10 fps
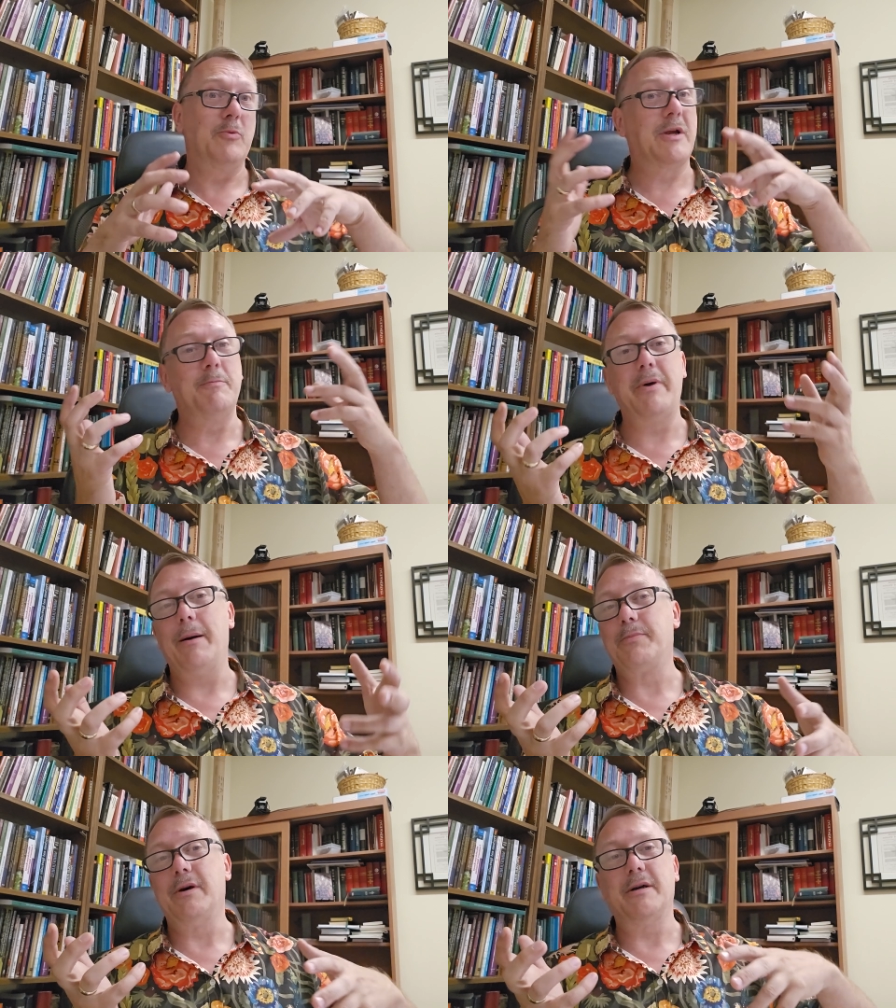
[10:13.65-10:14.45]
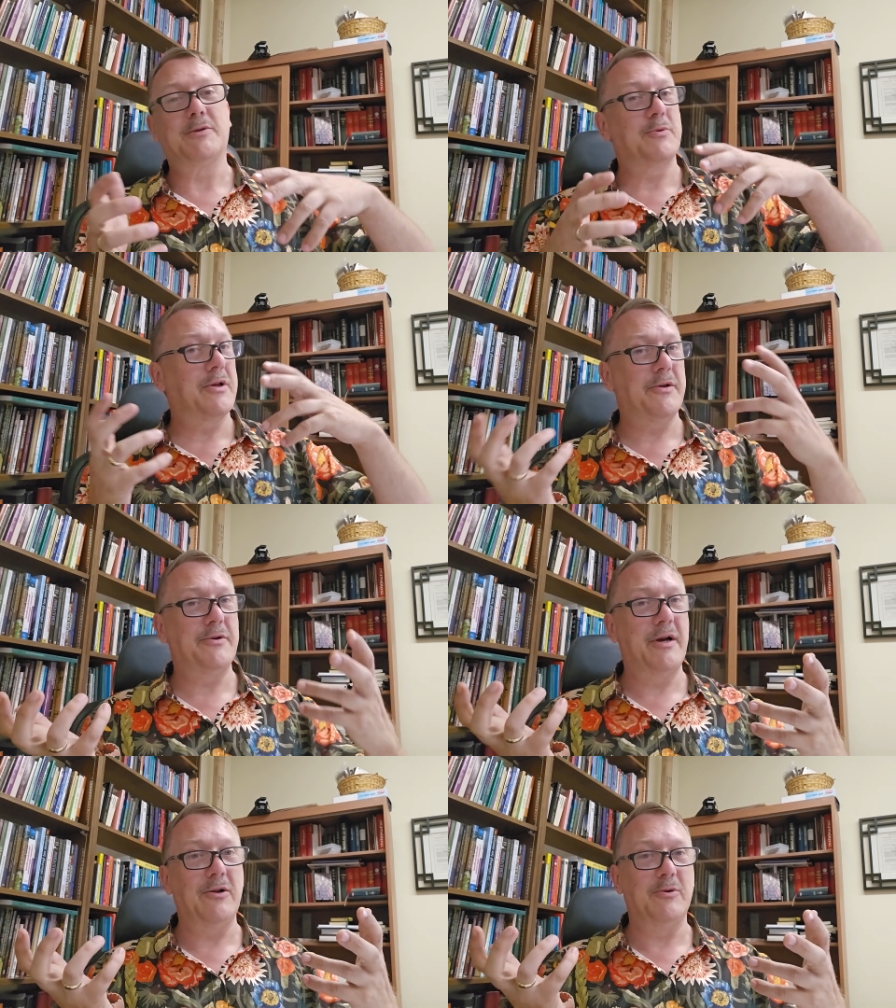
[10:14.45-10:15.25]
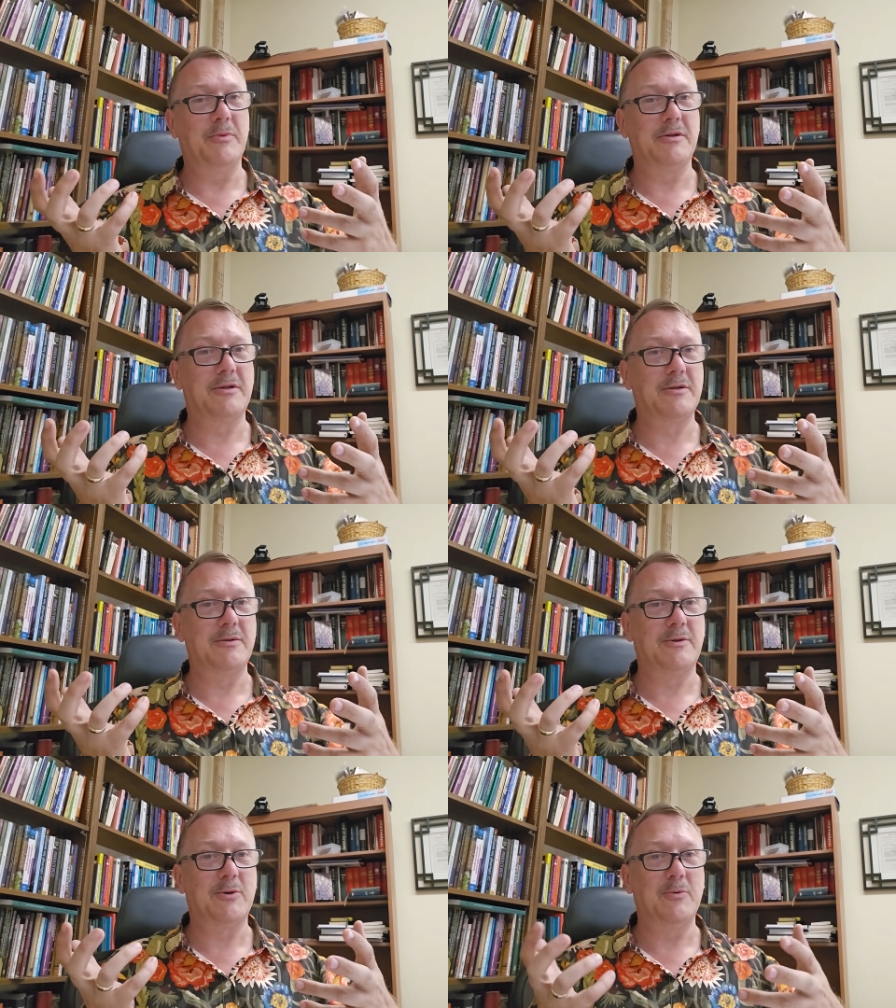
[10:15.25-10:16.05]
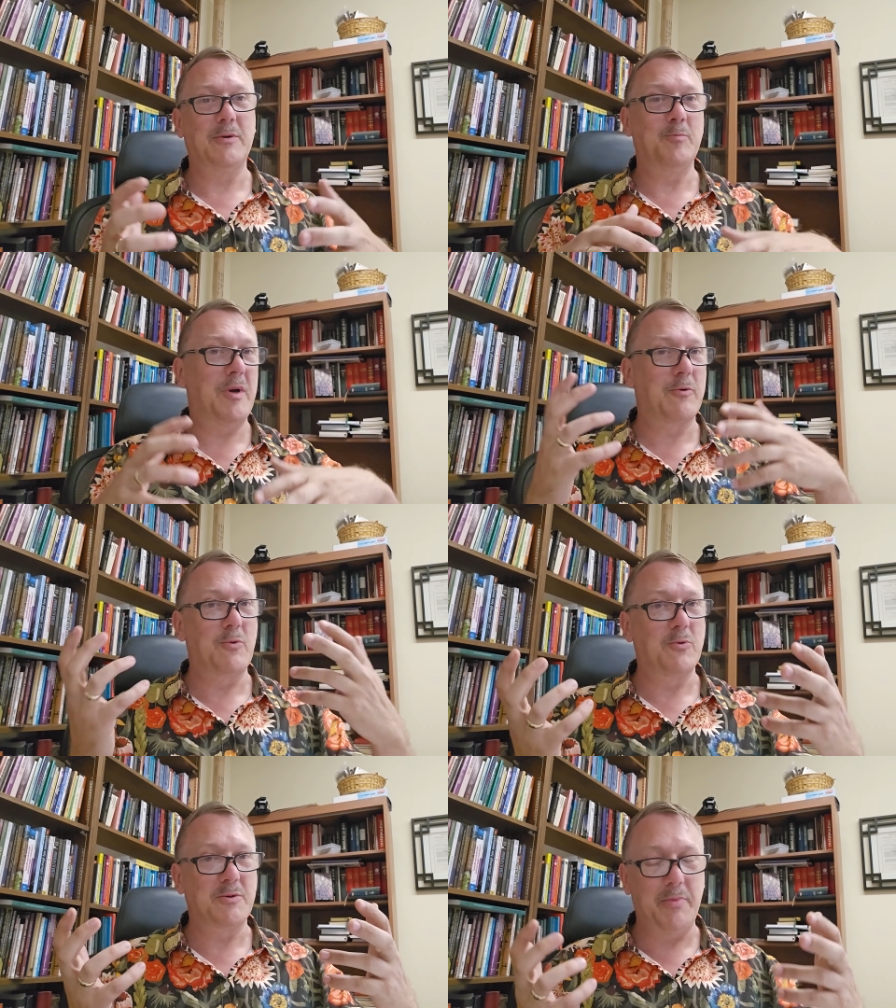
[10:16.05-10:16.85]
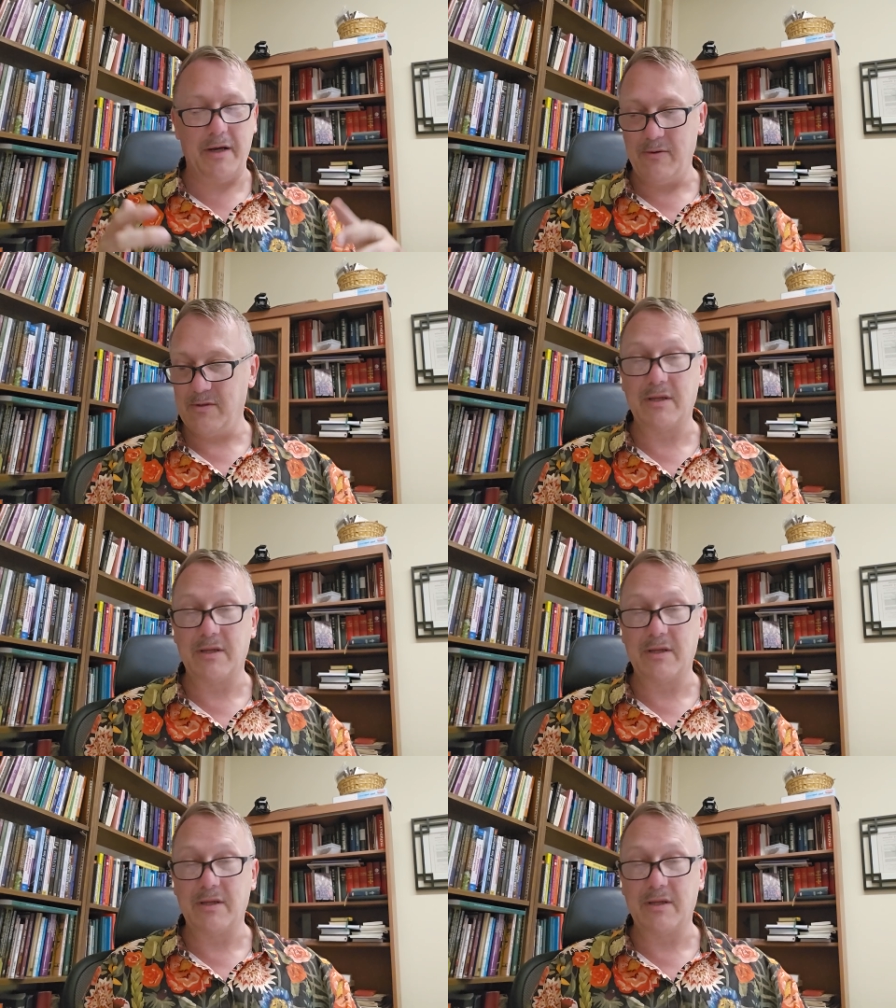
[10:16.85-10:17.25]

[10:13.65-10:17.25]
we can baptize with other elements, and so we can make rose petals.